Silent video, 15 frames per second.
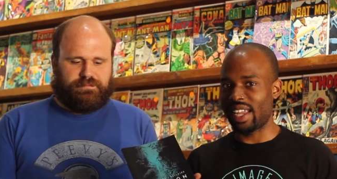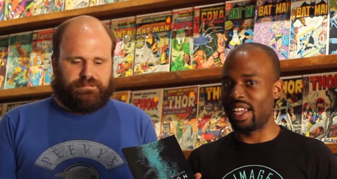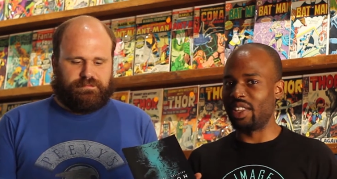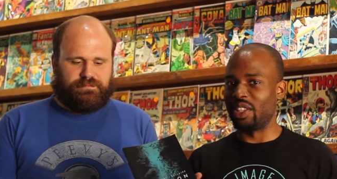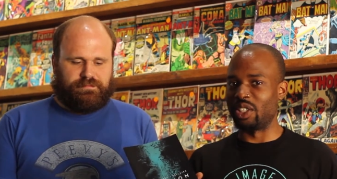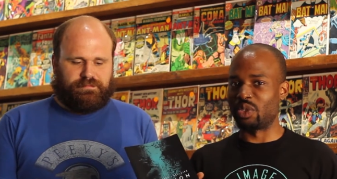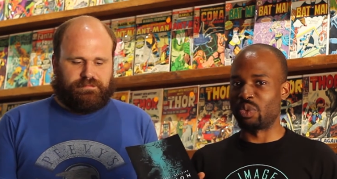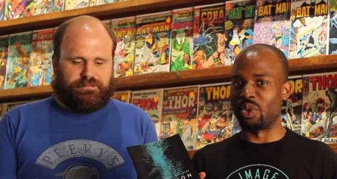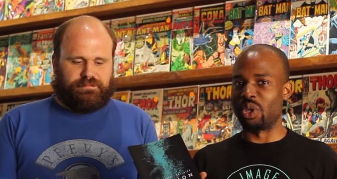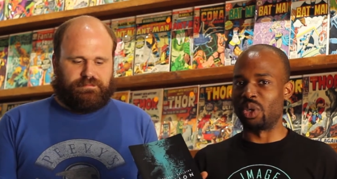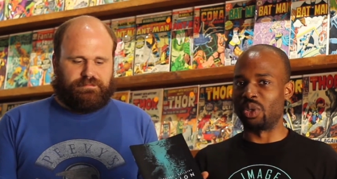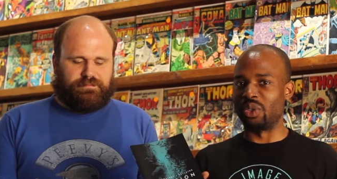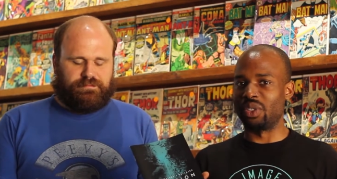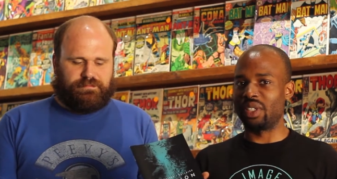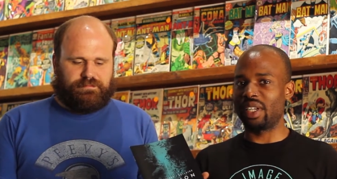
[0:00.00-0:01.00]
Speaker 1: in this
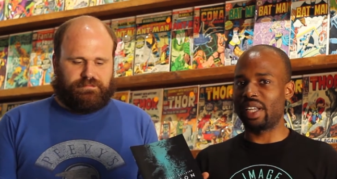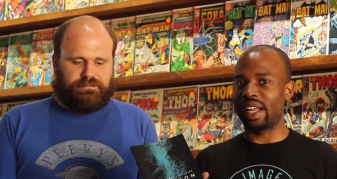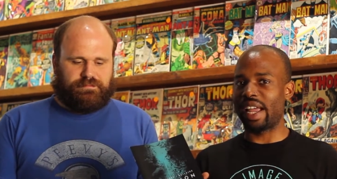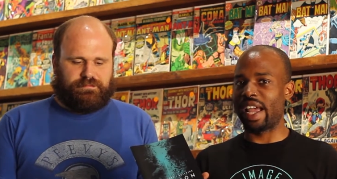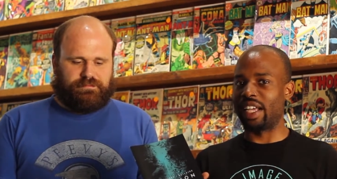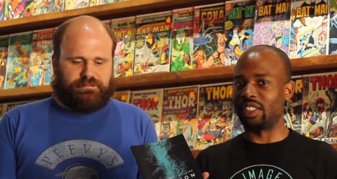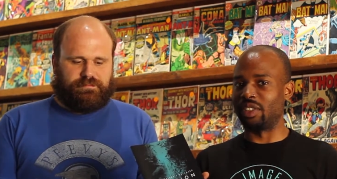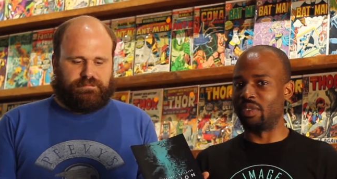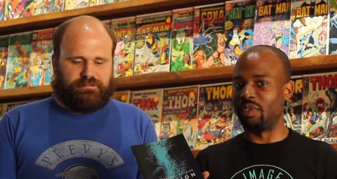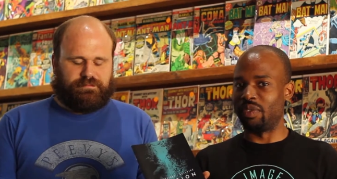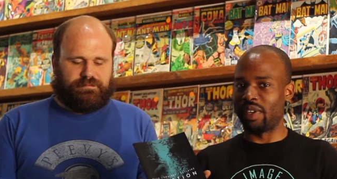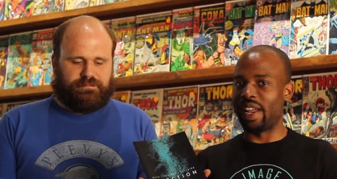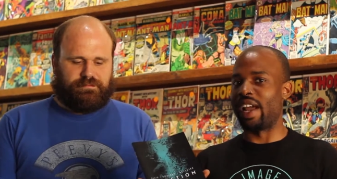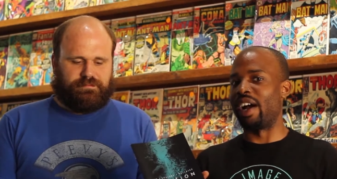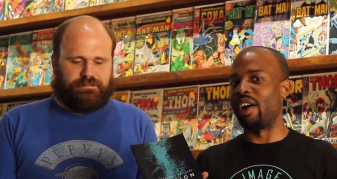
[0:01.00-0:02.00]
world as of
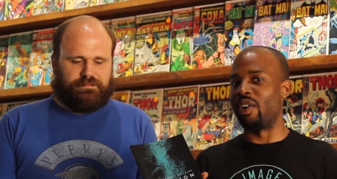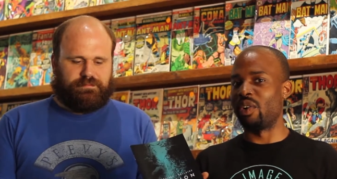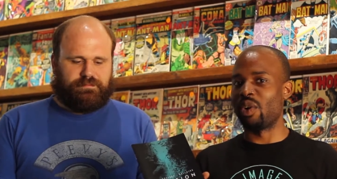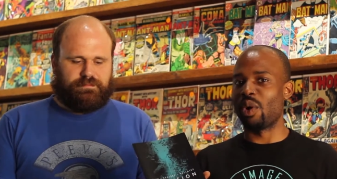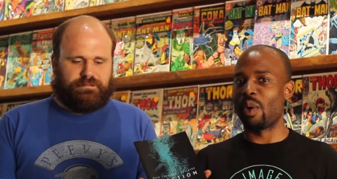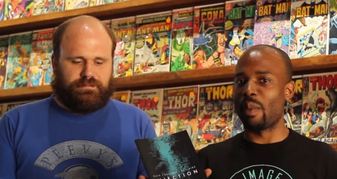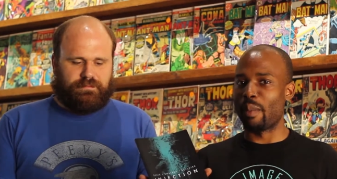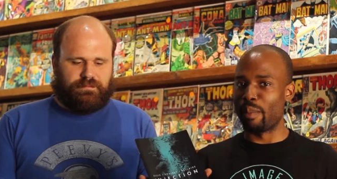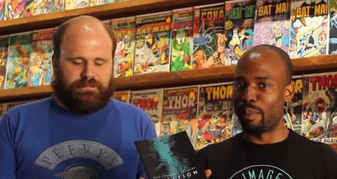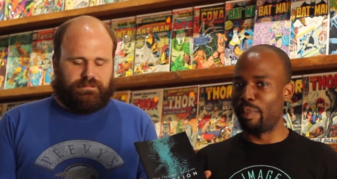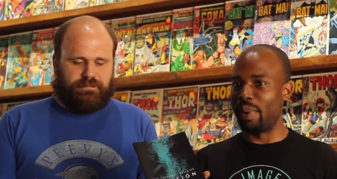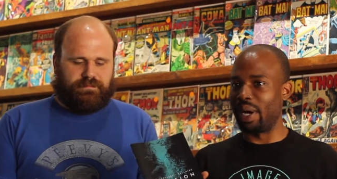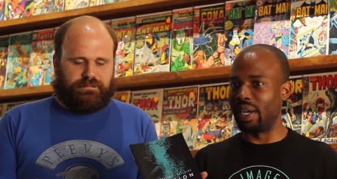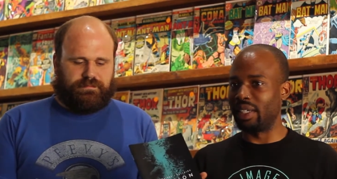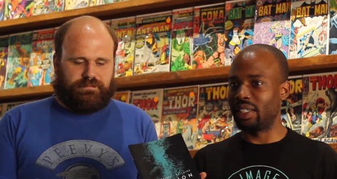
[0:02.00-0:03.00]
now.
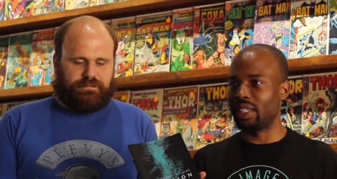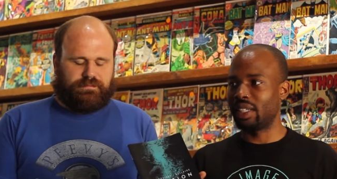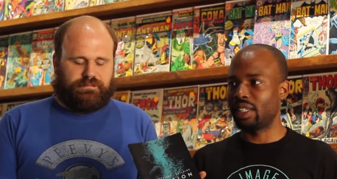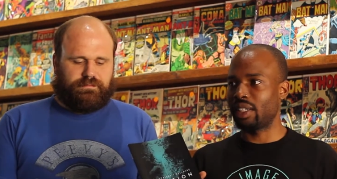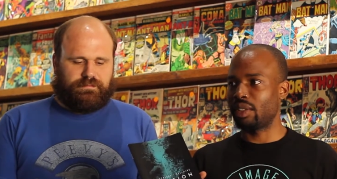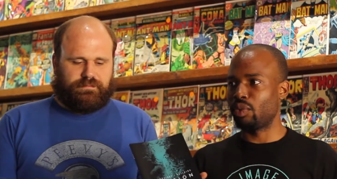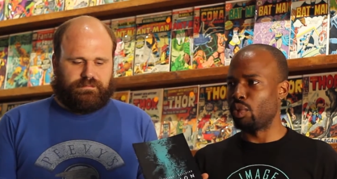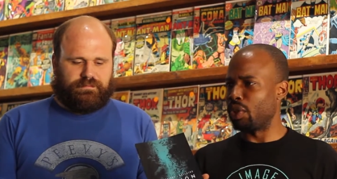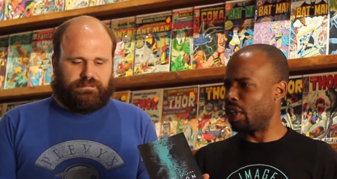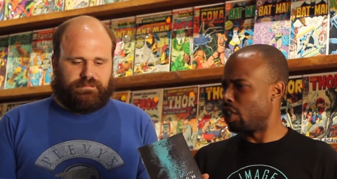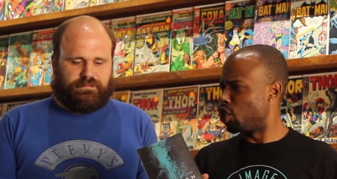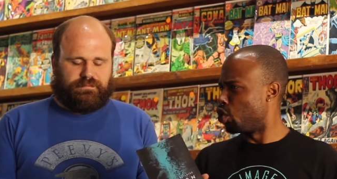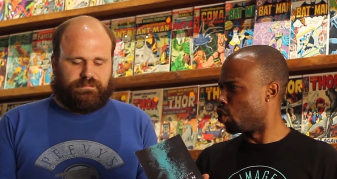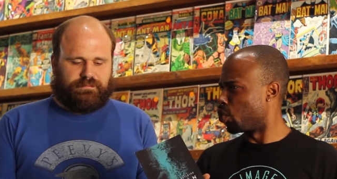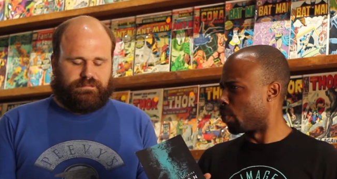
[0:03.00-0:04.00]
But with
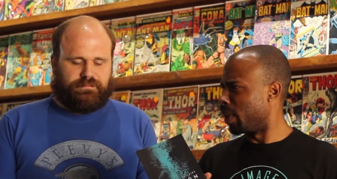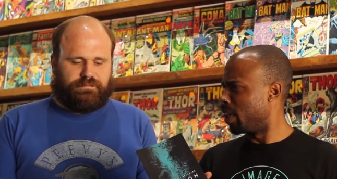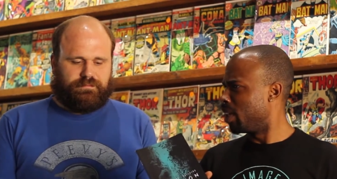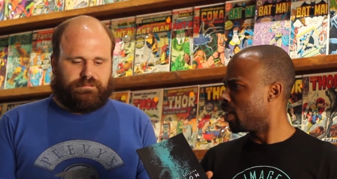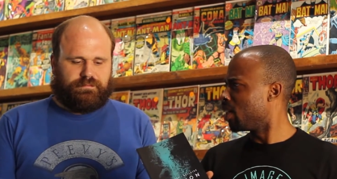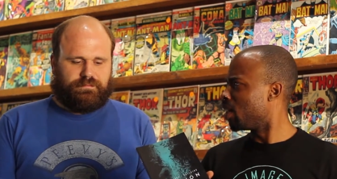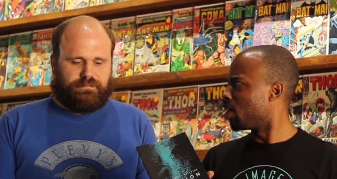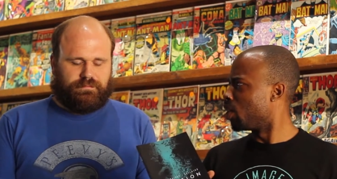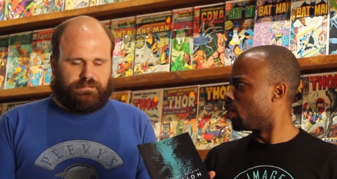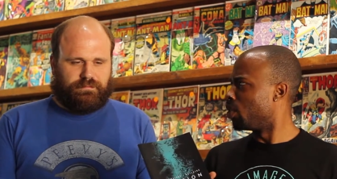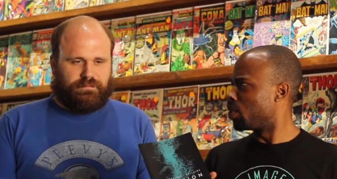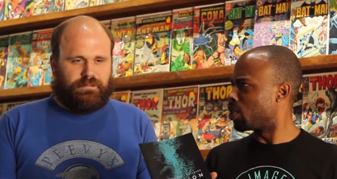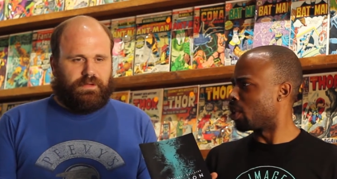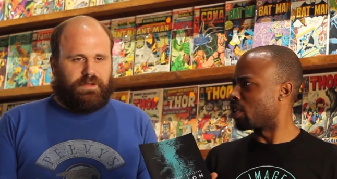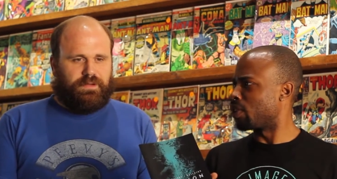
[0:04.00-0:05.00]
issue three, you
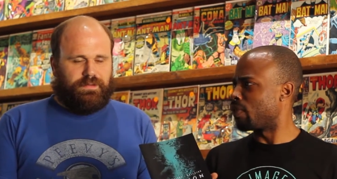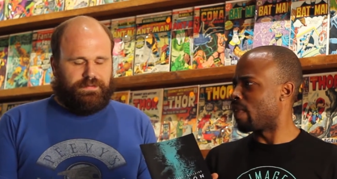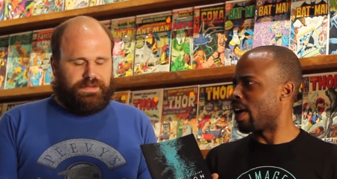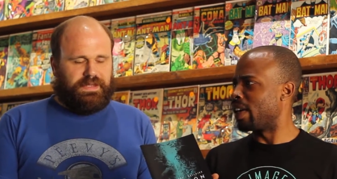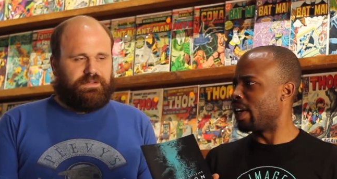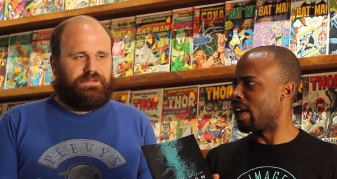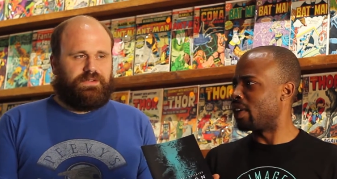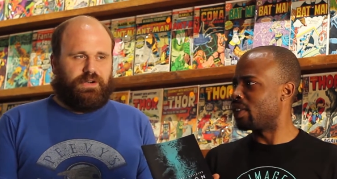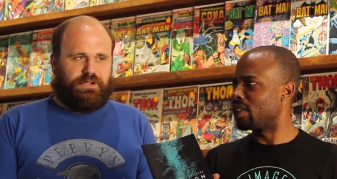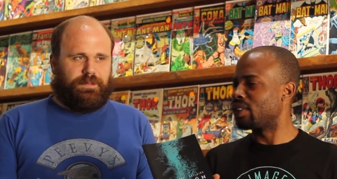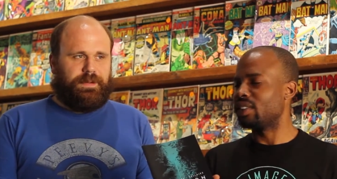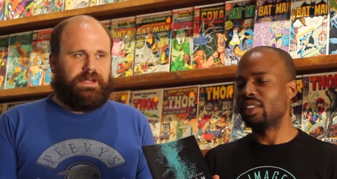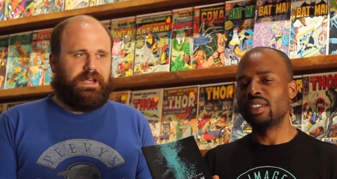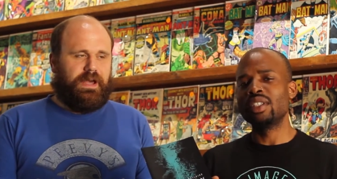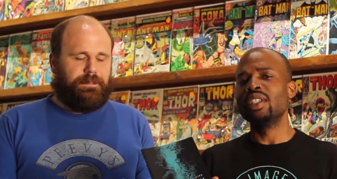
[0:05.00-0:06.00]
start to find things out. start to
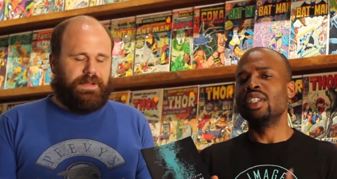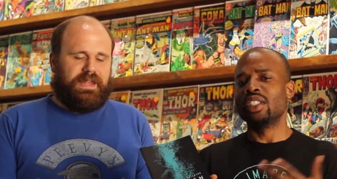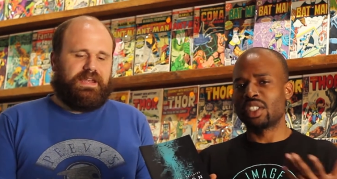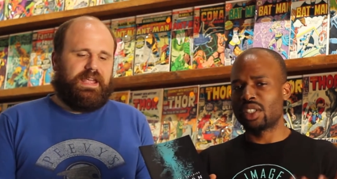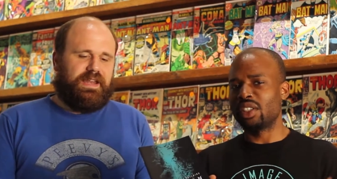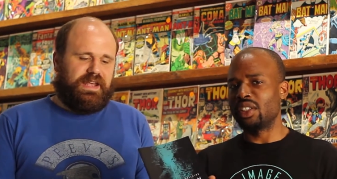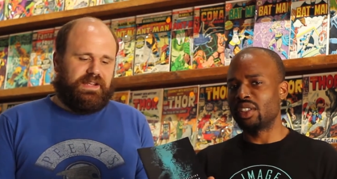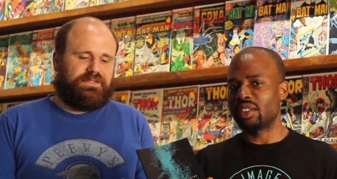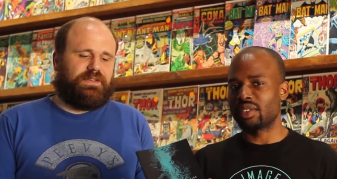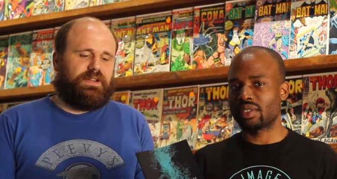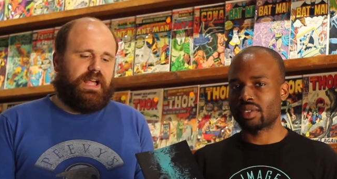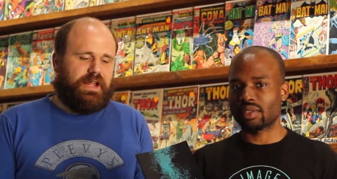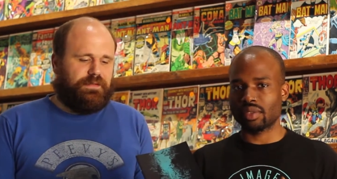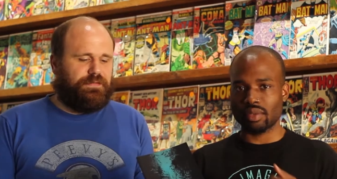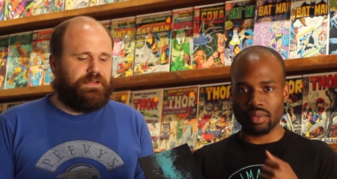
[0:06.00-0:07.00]
Speaker 2: pick up. It, it hits a
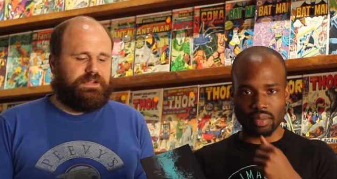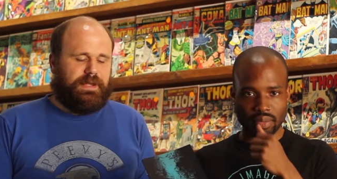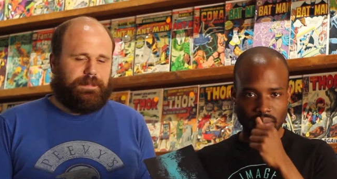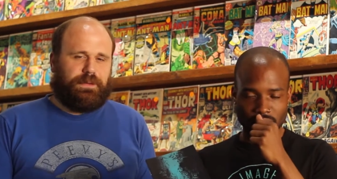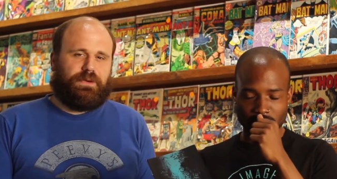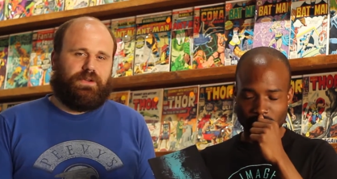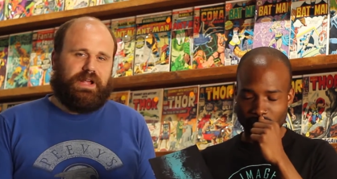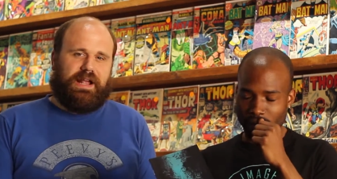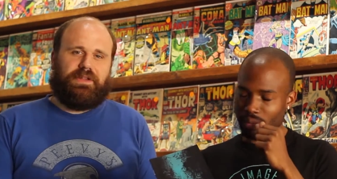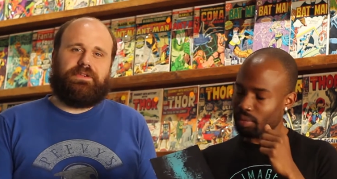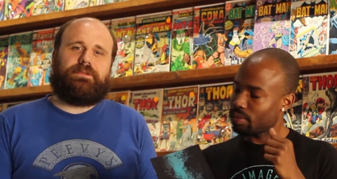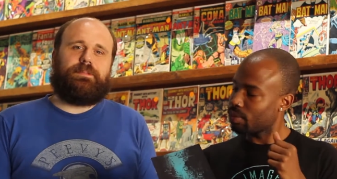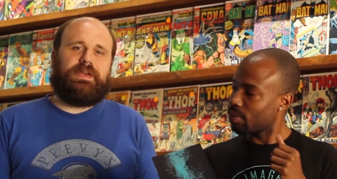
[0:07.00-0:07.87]
lot of the typical Ellis